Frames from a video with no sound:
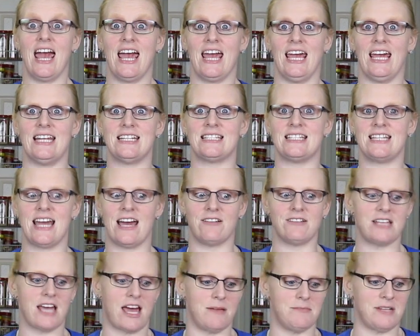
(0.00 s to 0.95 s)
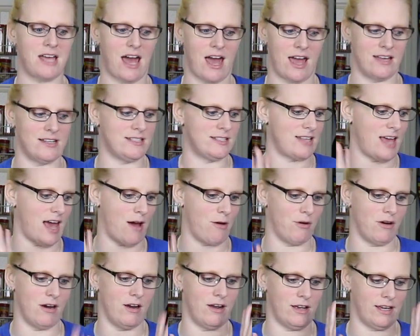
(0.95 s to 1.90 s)
It's now time to ice
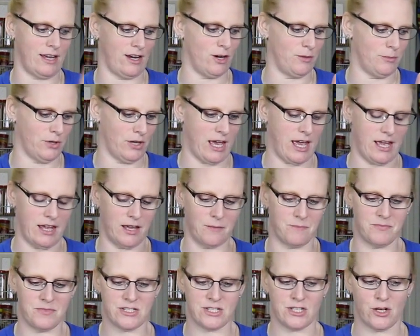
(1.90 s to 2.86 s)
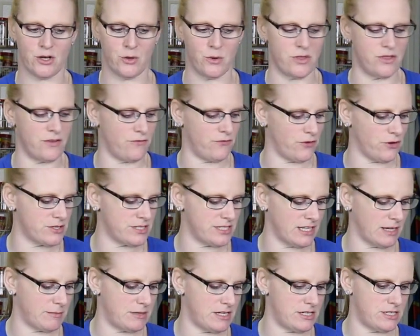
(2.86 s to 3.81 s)
our caramel cake. So the first
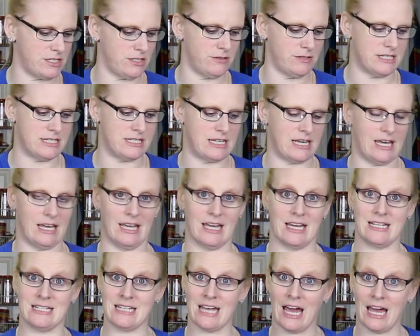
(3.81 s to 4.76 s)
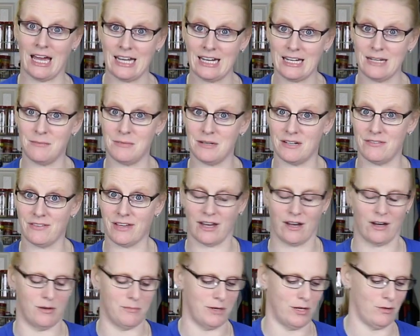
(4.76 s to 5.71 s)
thing I'm going to do is take a tiny bit of
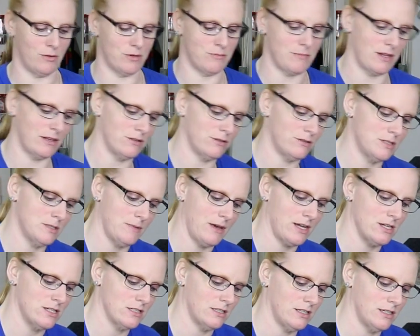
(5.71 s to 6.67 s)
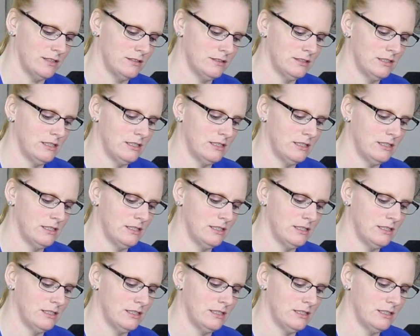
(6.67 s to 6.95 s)
caramel with my little spatula